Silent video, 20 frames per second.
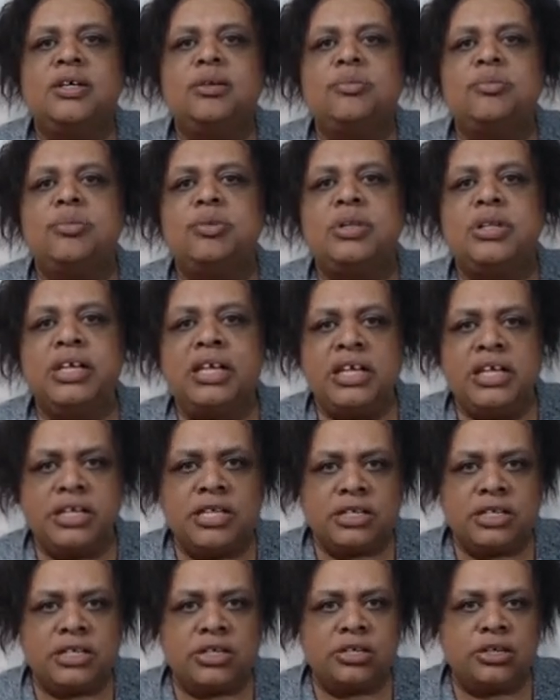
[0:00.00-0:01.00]

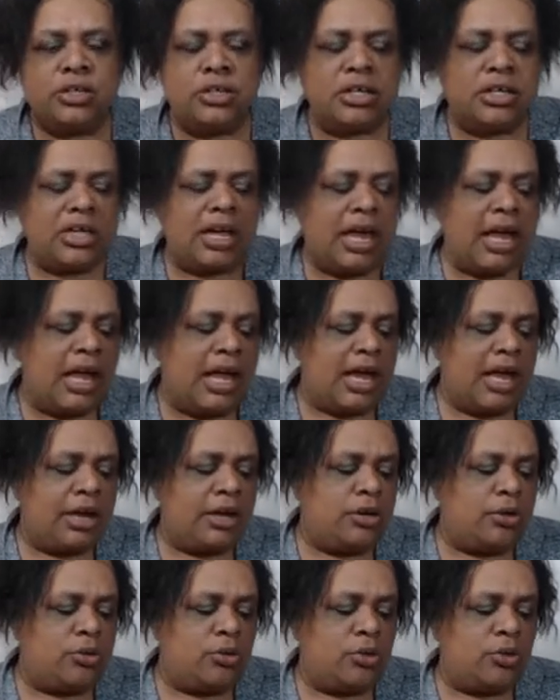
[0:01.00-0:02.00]
please look
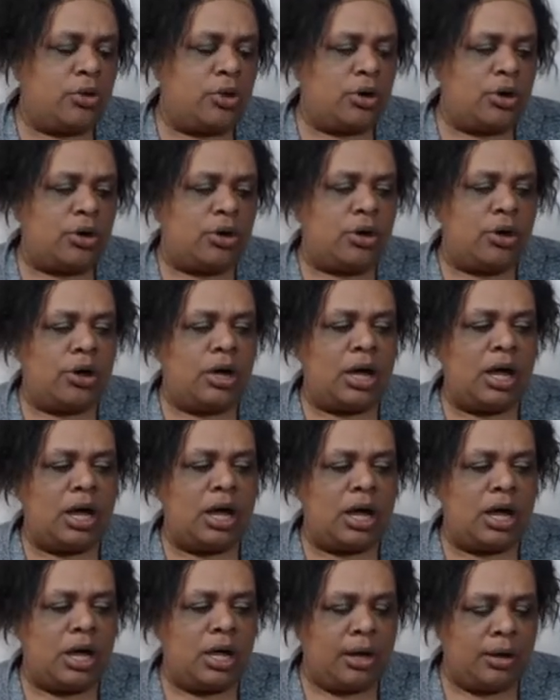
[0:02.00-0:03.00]
at your
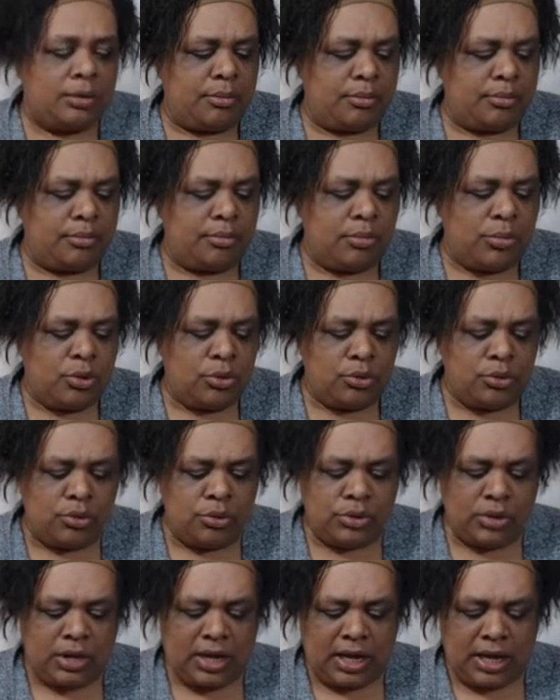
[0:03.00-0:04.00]
uh,
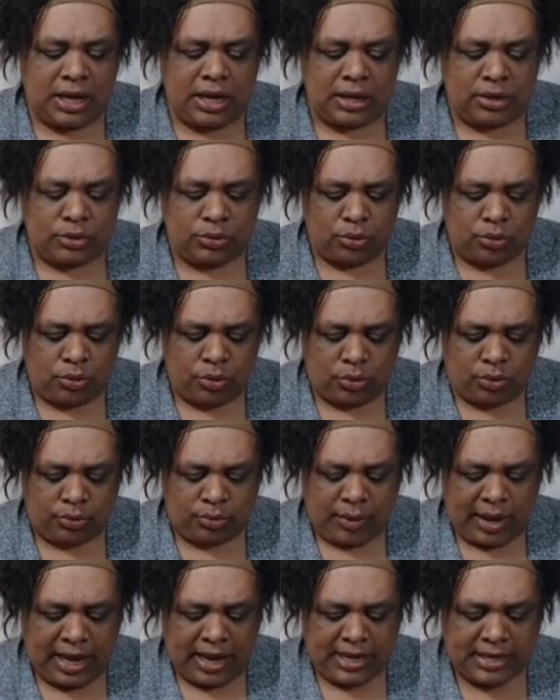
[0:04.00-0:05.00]
moon and or
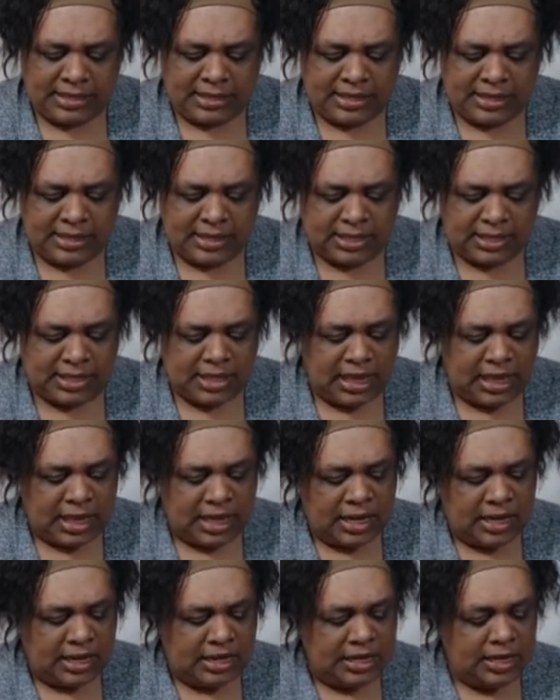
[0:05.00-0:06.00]
rising
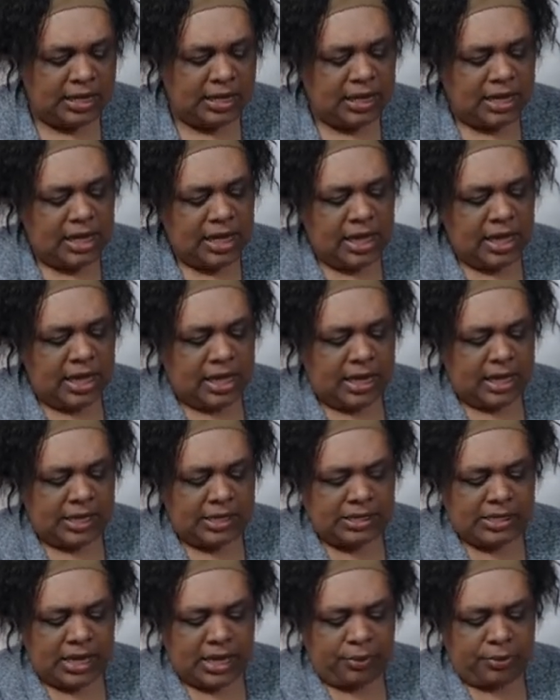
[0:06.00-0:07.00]
sign
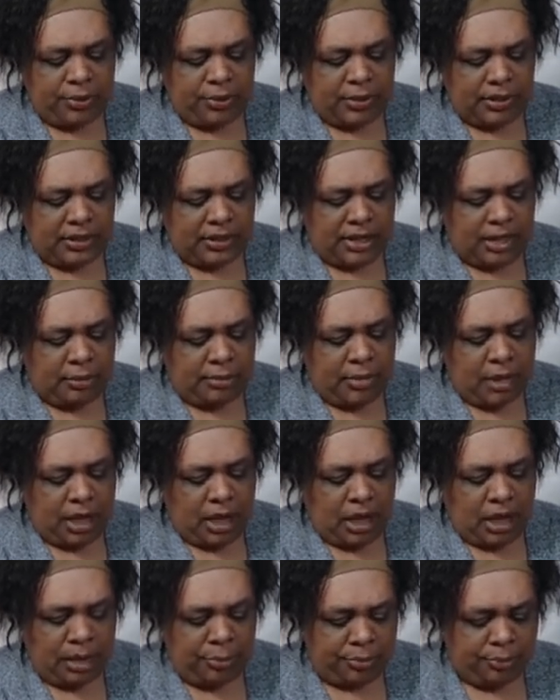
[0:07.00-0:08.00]
as I put them
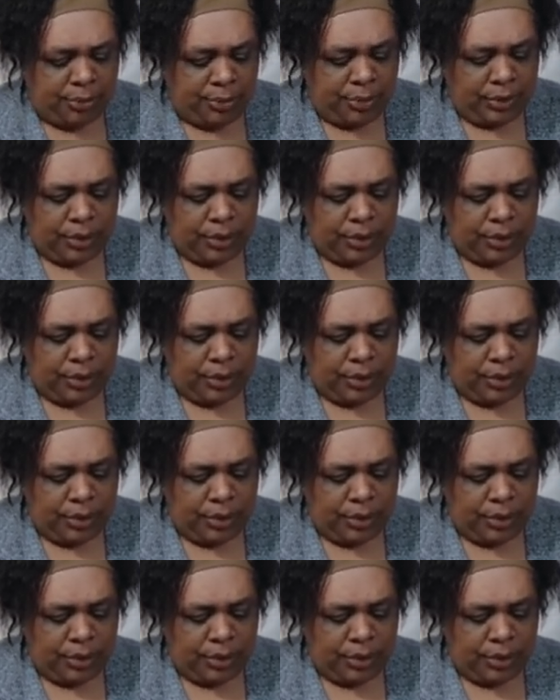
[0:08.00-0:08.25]
up